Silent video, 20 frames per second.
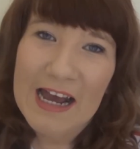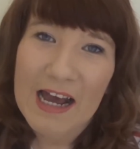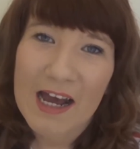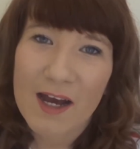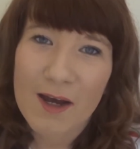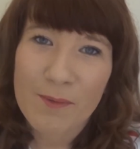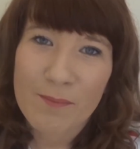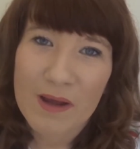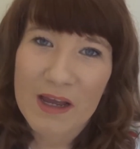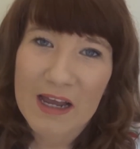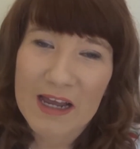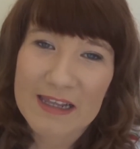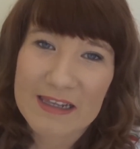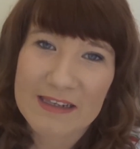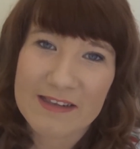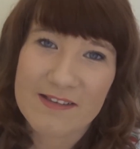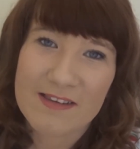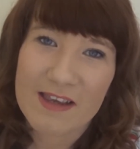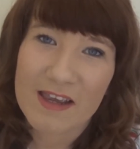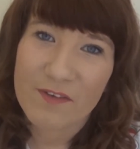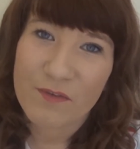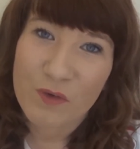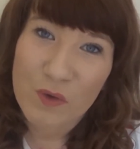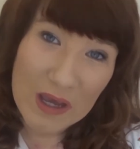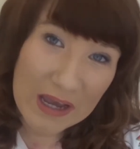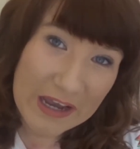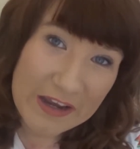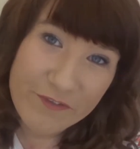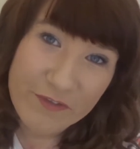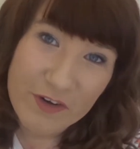And if you
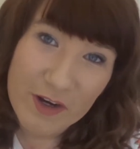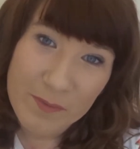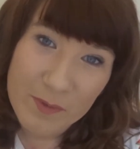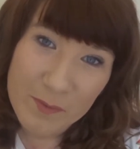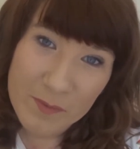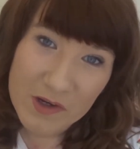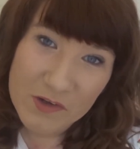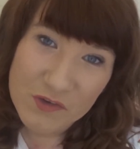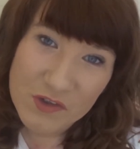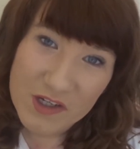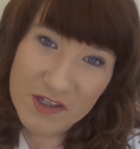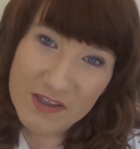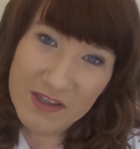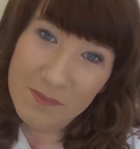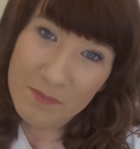have fibromyalgia,